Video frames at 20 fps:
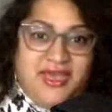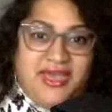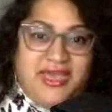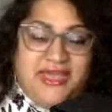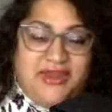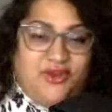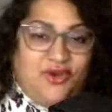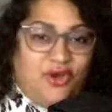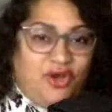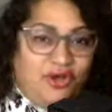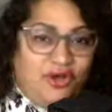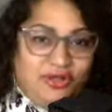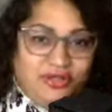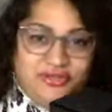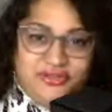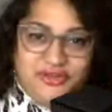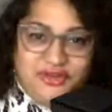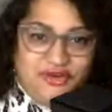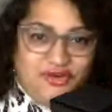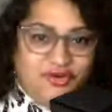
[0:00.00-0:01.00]
and
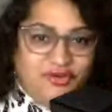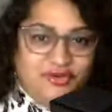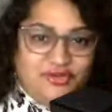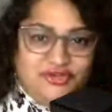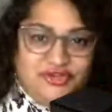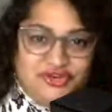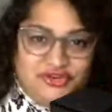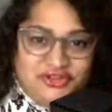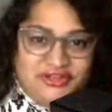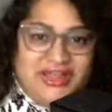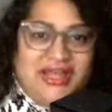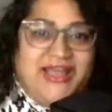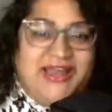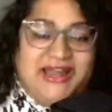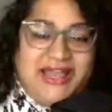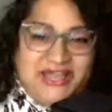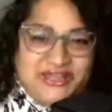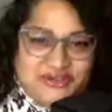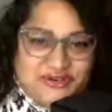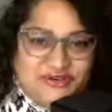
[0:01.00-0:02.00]
all your light
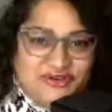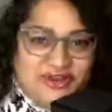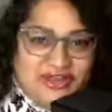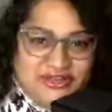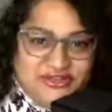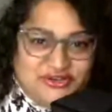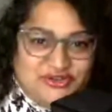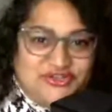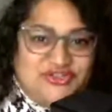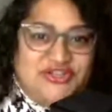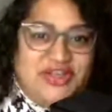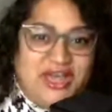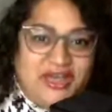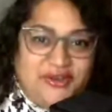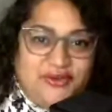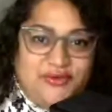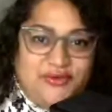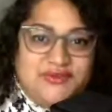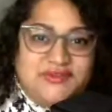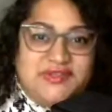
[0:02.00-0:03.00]
and your
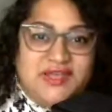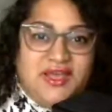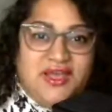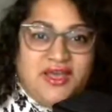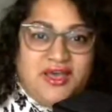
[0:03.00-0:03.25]
shadows